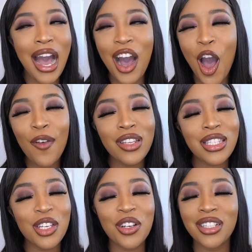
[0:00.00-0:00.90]
I
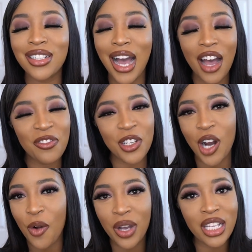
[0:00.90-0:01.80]
obviously could not figure
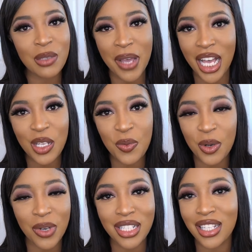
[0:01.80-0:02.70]
out what his
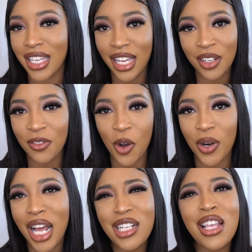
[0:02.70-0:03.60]
password was to get in the
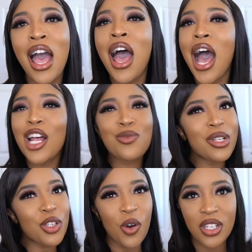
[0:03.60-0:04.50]
phone. I just
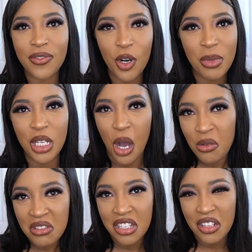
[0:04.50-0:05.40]
want to go on his phone to be
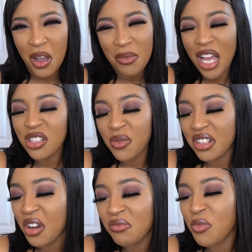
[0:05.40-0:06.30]
nosy, you know what I mean? I just want
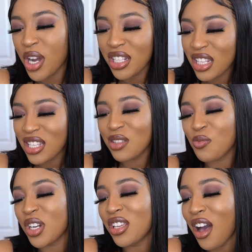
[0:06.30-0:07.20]
to know, what
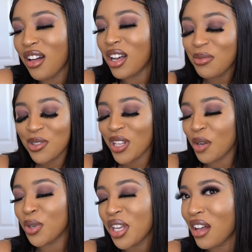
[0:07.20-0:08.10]
are y'all up to?
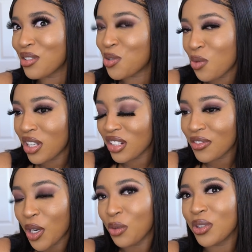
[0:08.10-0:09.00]
Like, what do y'all do on your
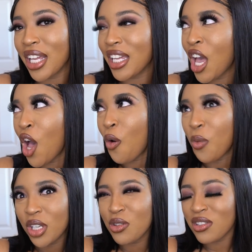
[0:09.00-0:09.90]
phone? Like,
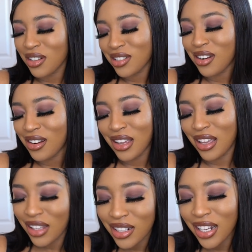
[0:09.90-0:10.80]
what are you searching on
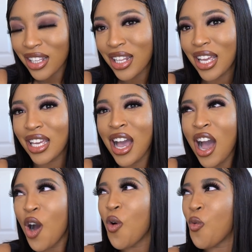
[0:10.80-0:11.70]
the internet? Like,
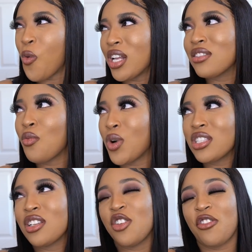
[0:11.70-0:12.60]

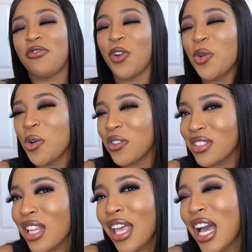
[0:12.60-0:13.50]
what's in your
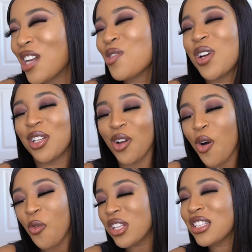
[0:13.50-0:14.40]
photos? Like, I just want to know
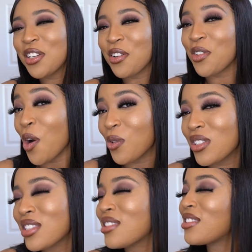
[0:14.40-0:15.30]
what's in your
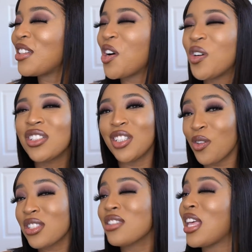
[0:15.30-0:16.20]
notes, you know?
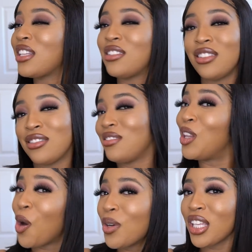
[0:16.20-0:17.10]
Notes, like,
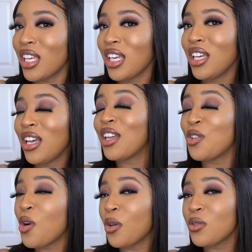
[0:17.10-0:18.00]
low key,
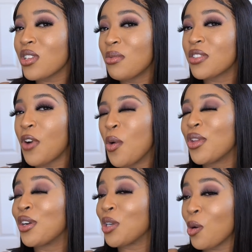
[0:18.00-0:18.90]
you go through someone's phone,
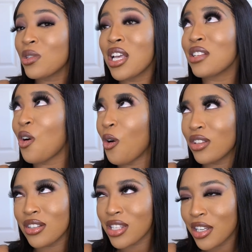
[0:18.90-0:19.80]
their notes has all
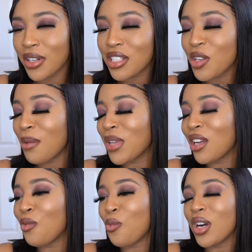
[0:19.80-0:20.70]
their secrets. So I'm like,
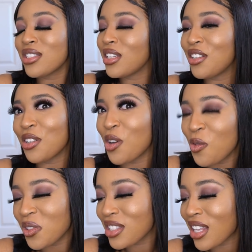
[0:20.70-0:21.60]
what's in your
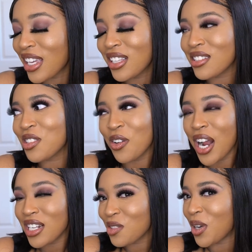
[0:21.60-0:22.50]
notes? Like, sir,
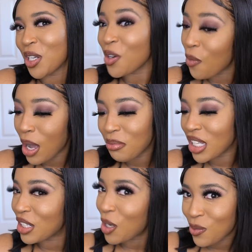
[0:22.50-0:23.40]
I just want to know. I'm
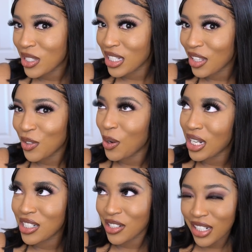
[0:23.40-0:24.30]
being nosy, even though
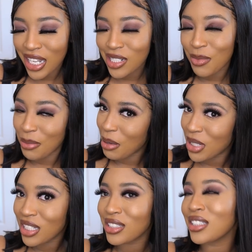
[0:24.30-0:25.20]
I should mind my
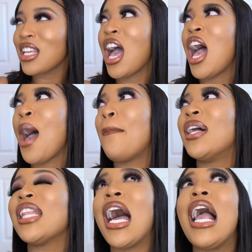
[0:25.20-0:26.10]
business.
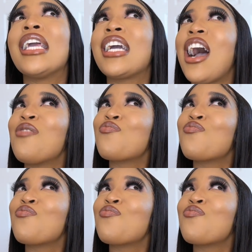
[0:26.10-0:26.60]
But like,